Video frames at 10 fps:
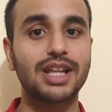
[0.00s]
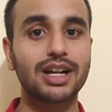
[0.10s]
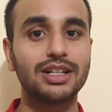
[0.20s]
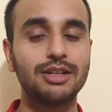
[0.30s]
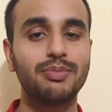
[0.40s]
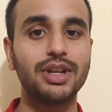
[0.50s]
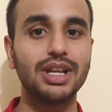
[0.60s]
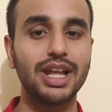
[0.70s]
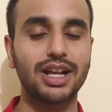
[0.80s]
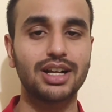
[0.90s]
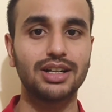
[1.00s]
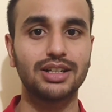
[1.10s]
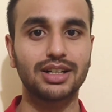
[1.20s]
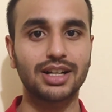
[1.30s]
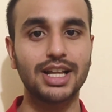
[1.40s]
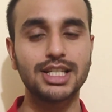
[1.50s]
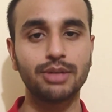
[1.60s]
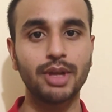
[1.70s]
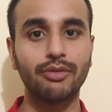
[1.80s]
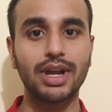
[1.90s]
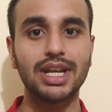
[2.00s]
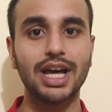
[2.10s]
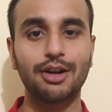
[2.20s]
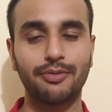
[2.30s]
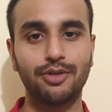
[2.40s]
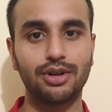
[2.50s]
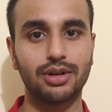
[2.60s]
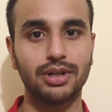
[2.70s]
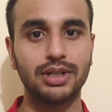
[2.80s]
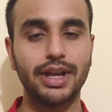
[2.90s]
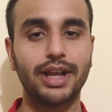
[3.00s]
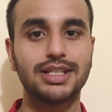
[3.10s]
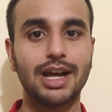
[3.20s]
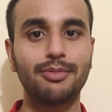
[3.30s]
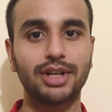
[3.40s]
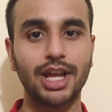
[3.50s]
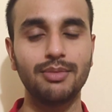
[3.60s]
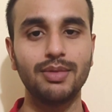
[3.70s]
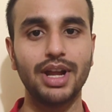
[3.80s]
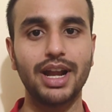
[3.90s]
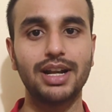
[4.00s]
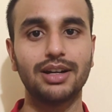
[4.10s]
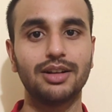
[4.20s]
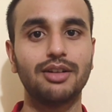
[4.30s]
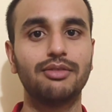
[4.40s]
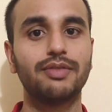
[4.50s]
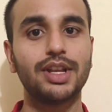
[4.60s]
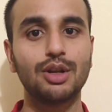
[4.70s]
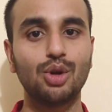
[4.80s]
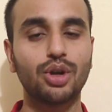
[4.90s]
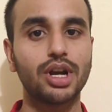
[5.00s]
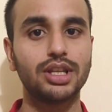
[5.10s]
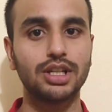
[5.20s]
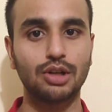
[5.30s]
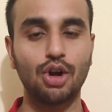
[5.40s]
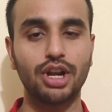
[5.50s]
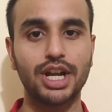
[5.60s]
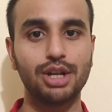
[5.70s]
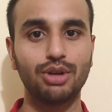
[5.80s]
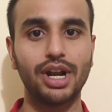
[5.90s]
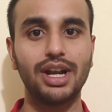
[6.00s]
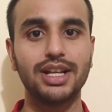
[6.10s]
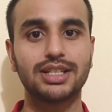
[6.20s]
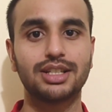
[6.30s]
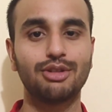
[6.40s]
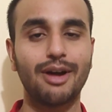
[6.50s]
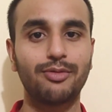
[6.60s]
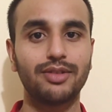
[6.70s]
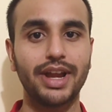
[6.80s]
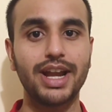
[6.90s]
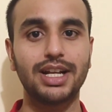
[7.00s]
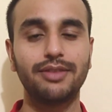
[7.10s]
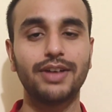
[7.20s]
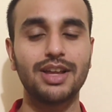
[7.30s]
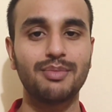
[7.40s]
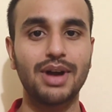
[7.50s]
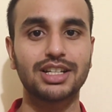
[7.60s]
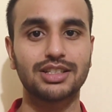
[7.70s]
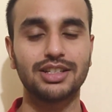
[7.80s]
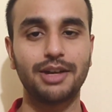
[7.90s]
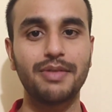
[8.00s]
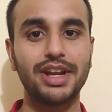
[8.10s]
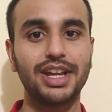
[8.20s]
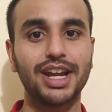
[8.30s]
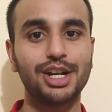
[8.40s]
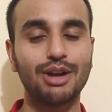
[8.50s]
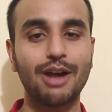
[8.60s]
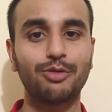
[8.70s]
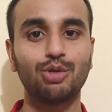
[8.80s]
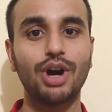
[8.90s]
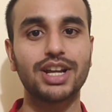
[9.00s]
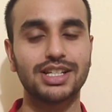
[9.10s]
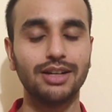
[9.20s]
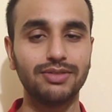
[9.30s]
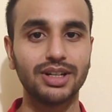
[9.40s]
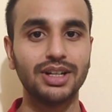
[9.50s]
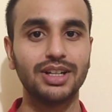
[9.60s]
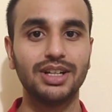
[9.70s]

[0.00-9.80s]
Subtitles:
That will be like consuming 1 hour of your exam time, and when you look at the clock and you realize you have 85 marks remaining and you have 2 hours left,